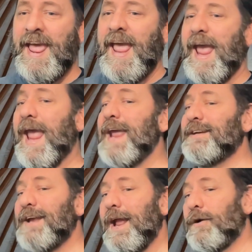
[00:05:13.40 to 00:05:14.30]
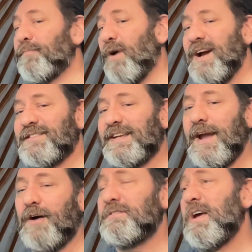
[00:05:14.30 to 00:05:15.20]
and an enterprise
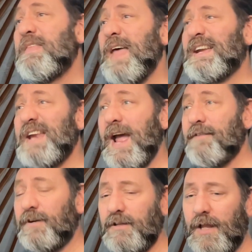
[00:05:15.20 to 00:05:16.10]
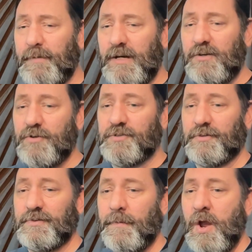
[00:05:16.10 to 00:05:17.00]
account that can have unlimited
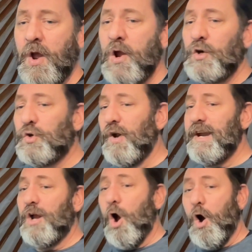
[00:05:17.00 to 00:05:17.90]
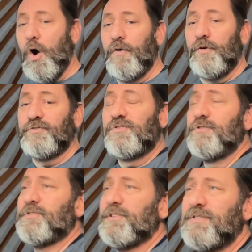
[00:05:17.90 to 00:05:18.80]
users. Creating all those
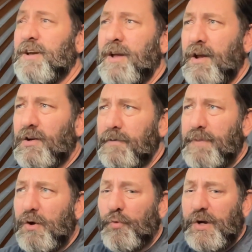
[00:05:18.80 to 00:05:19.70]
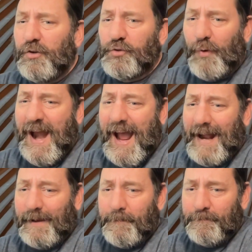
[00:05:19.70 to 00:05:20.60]
users could be a real
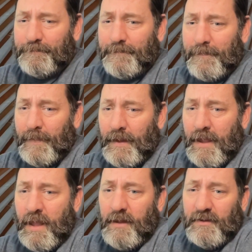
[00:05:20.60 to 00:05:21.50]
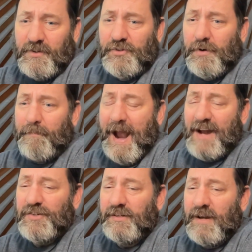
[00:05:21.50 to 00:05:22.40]
drag. Could you
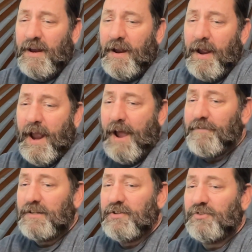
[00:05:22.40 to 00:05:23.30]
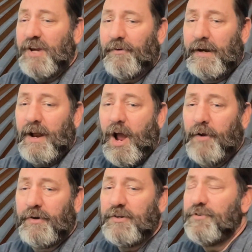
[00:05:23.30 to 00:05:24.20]
imagine having to generate
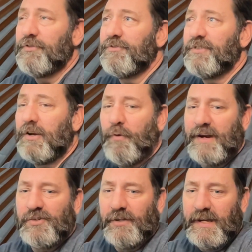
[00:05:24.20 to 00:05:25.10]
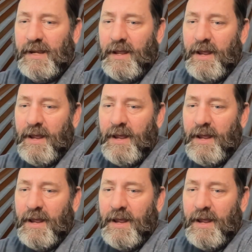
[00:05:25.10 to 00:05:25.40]
100 users sequentially